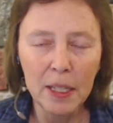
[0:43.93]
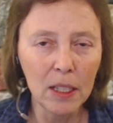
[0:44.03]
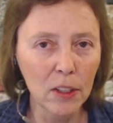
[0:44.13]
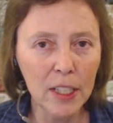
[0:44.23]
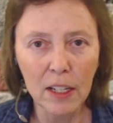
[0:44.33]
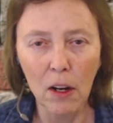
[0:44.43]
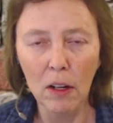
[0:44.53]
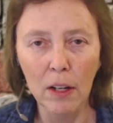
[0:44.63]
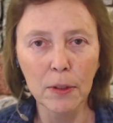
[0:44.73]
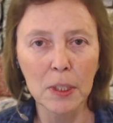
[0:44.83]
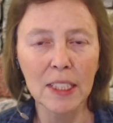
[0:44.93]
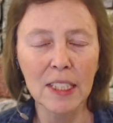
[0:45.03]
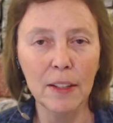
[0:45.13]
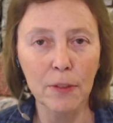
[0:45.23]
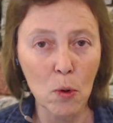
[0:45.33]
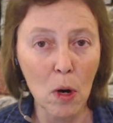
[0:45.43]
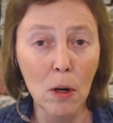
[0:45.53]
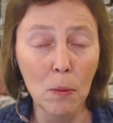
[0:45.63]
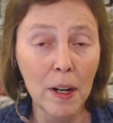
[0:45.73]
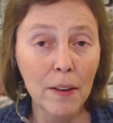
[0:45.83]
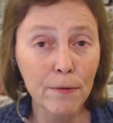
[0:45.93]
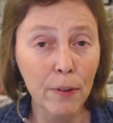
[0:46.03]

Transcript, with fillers: been looking all over to see if Chrome